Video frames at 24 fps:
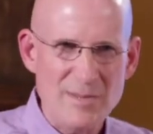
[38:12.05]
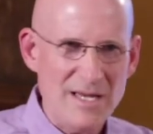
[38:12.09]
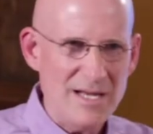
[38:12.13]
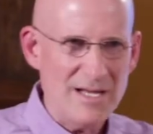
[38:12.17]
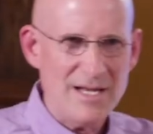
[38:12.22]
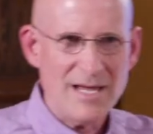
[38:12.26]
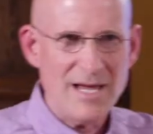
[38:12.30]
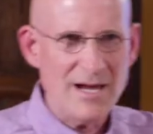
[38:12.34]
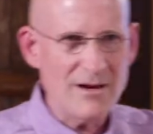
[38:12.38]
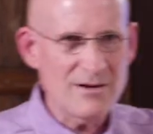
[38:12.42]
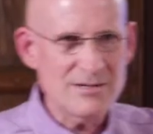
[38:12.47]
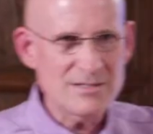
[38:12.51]

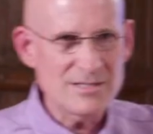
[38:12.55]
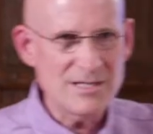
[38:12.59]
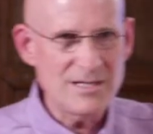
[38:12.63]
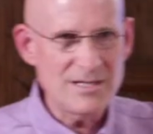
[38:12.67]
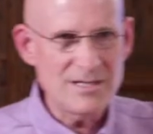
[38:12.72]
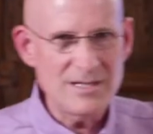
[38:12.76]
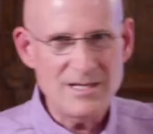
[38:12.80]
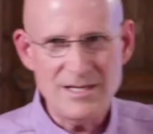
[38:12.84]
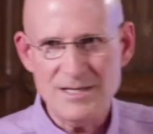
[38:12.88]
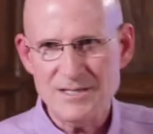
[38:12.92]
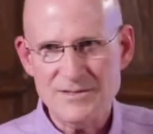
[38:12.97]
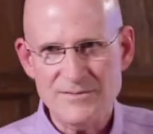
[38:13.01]

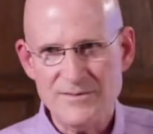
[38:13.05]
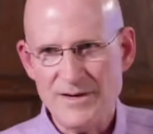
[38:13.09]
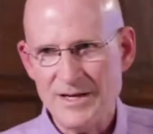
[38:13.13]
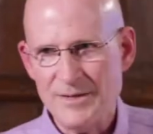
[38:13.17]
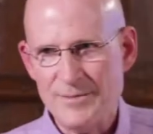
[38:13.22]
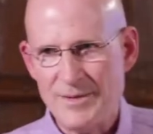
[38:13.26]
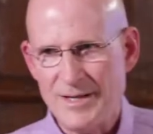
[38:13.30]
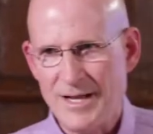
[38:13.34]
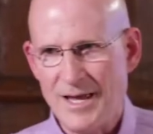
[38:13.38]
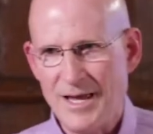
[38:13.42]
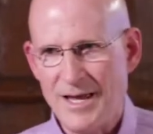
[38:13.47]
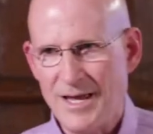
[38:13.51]
beta-carotene into
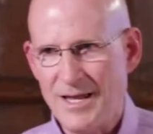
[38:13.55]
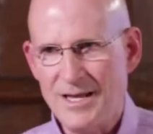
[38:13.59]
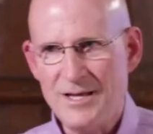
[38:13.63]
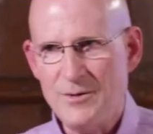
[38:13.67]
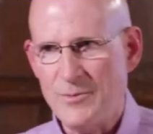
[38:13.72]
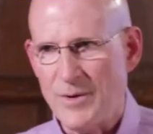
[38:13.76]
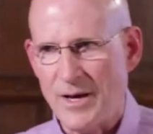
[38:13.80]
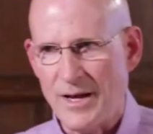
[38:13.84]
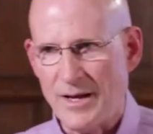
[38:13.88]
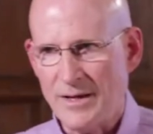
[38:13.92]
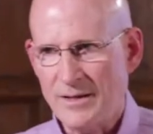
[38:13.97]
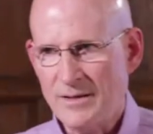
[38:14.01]
vitamin A
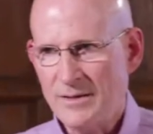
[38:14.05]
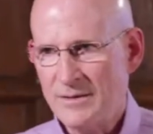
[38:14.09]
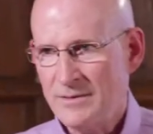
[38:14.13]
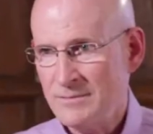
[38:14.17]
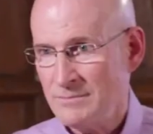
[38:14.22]
anyway.